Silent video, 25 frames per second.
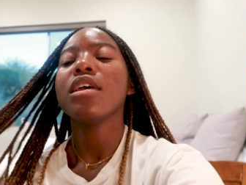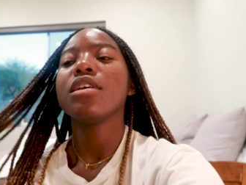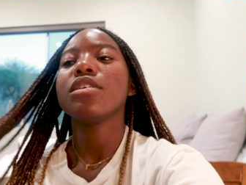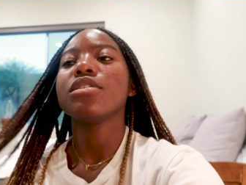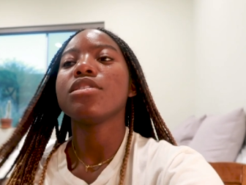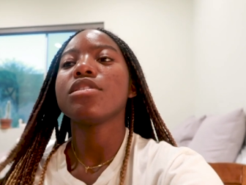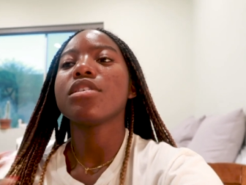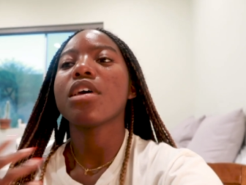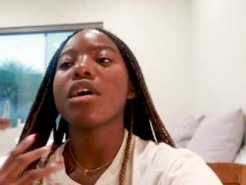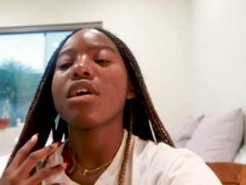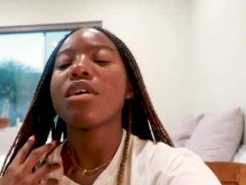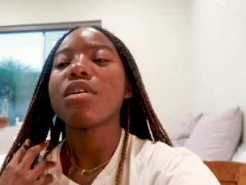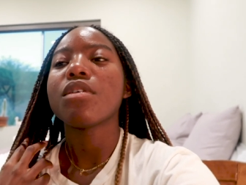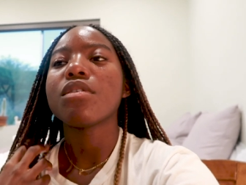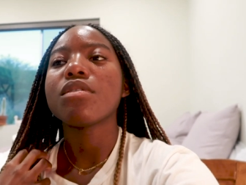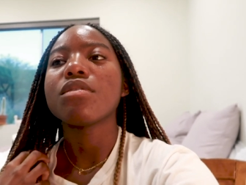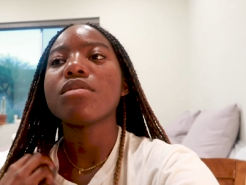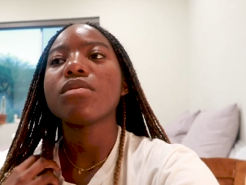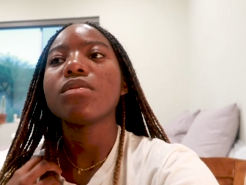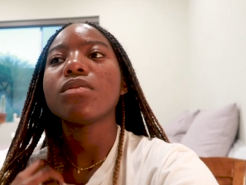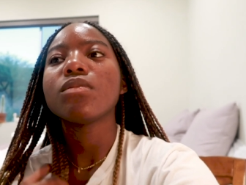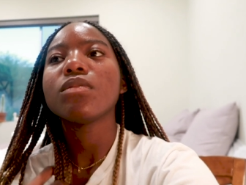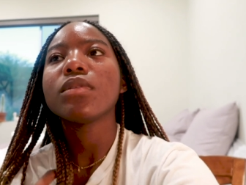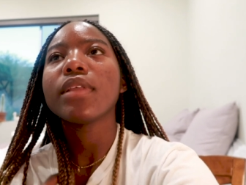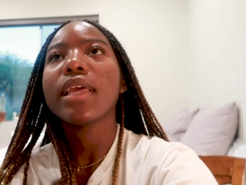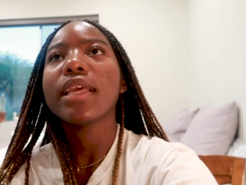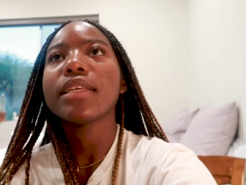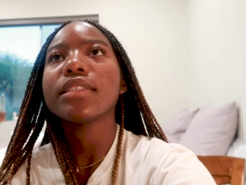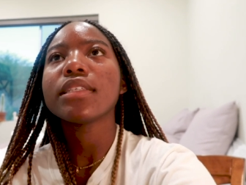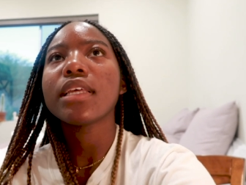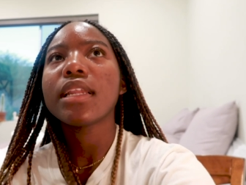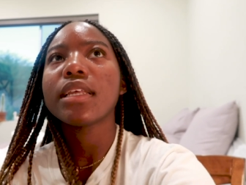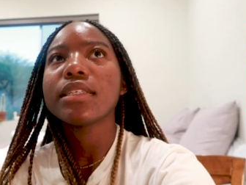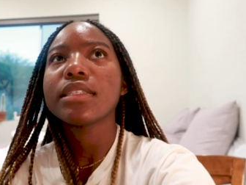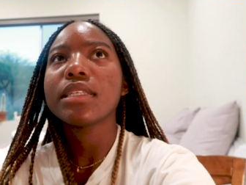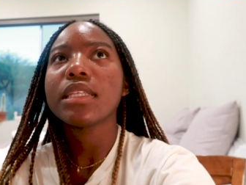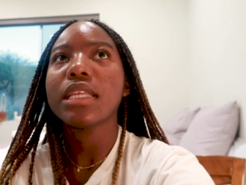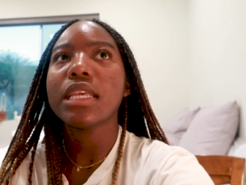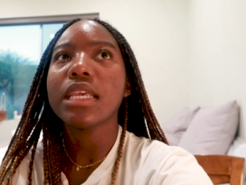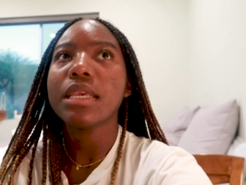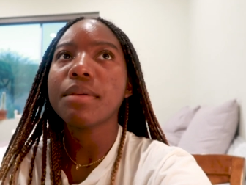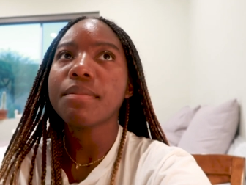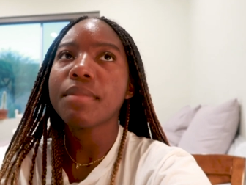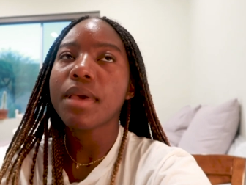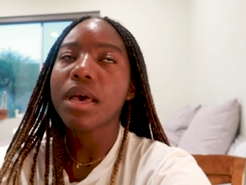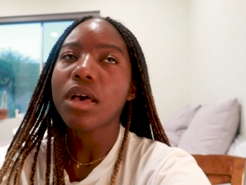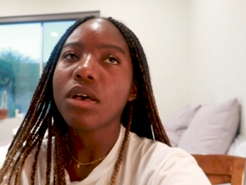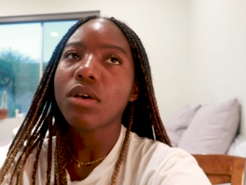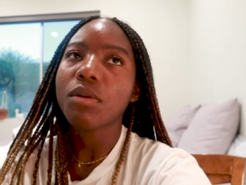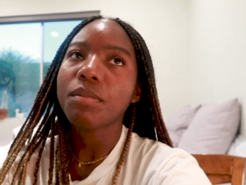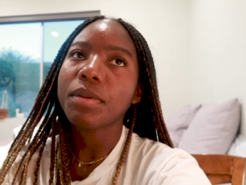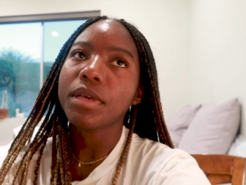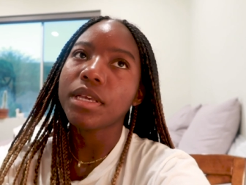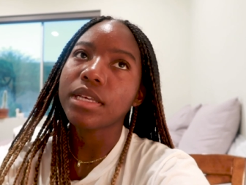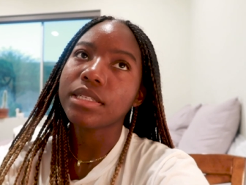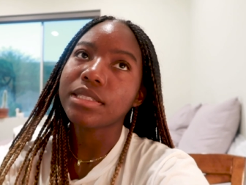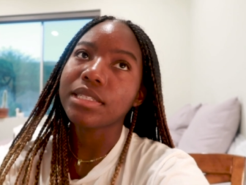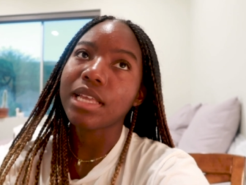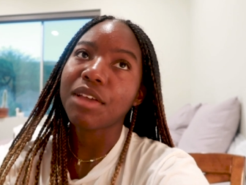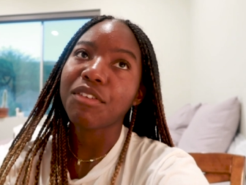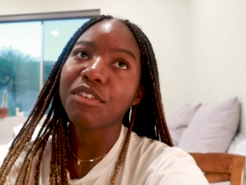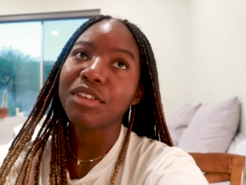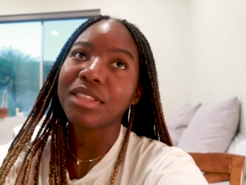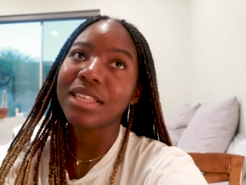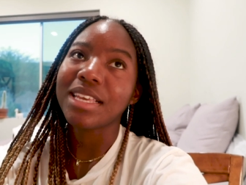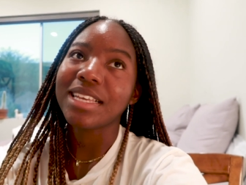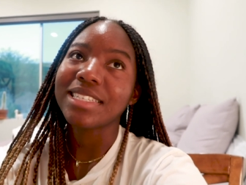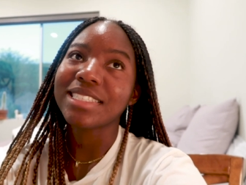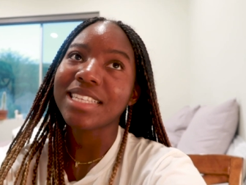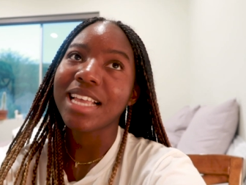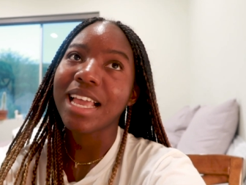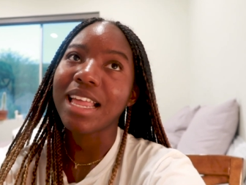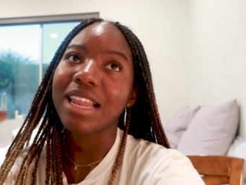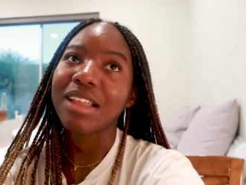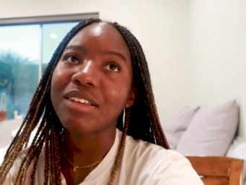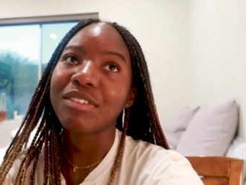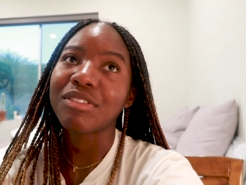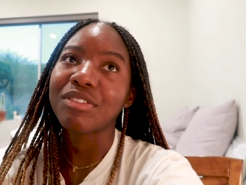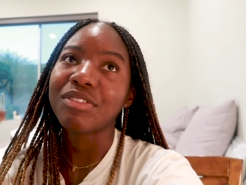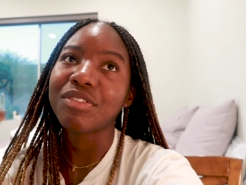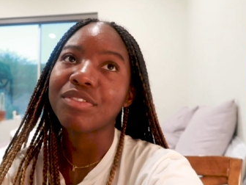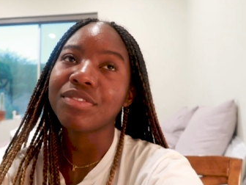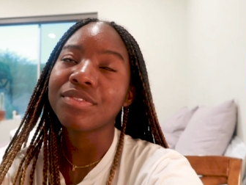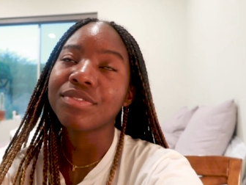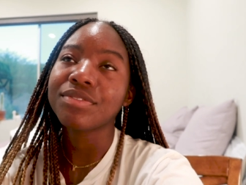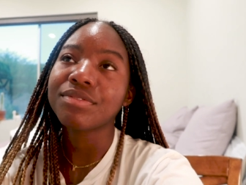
So they sent us an email because everything's kind of